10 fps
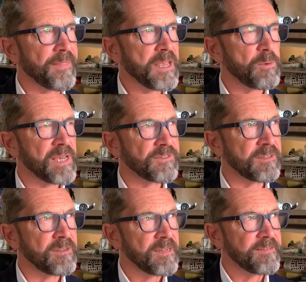I think we have
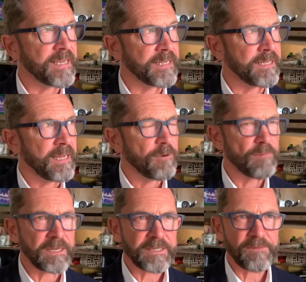to set a
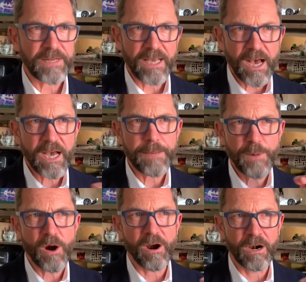relatively high
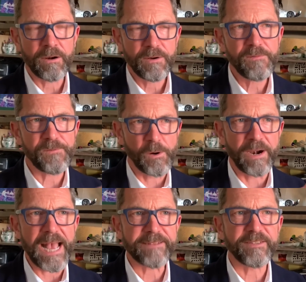bar
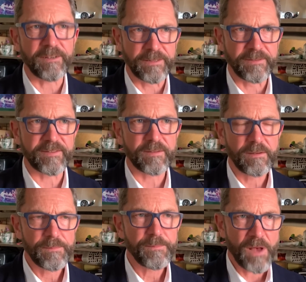for excellence
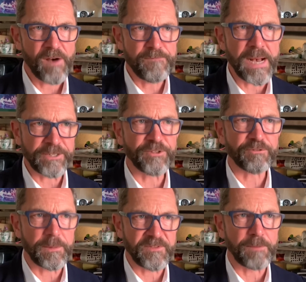of
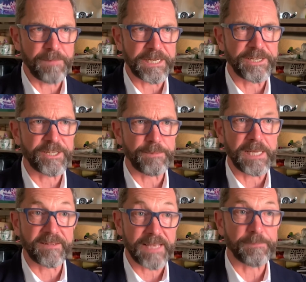manuscripts submitted to
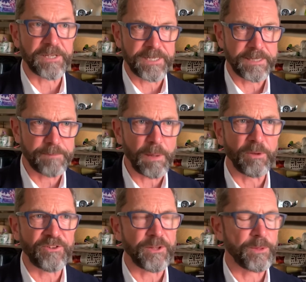be accepted and
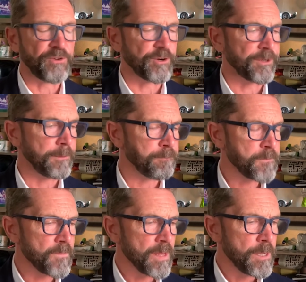published in the journal.
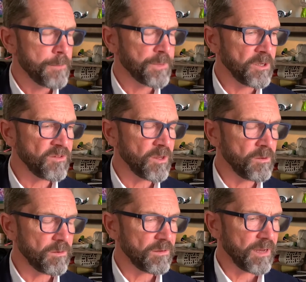But
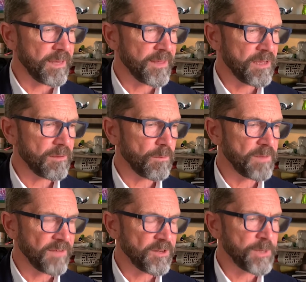also, I think
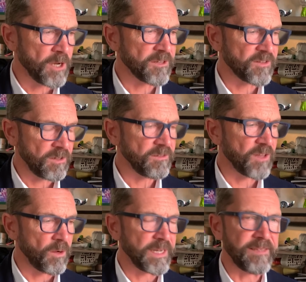we have to be honest
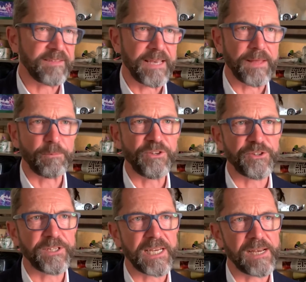also and say that we
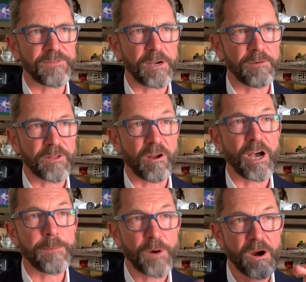should have a rather
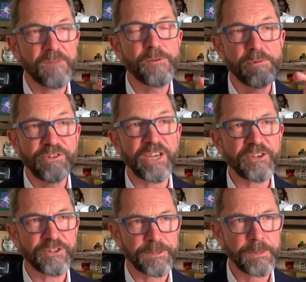high bar for
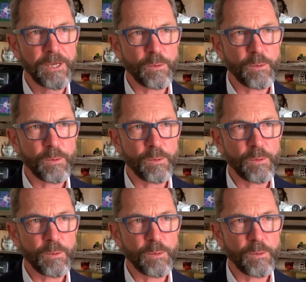rejection.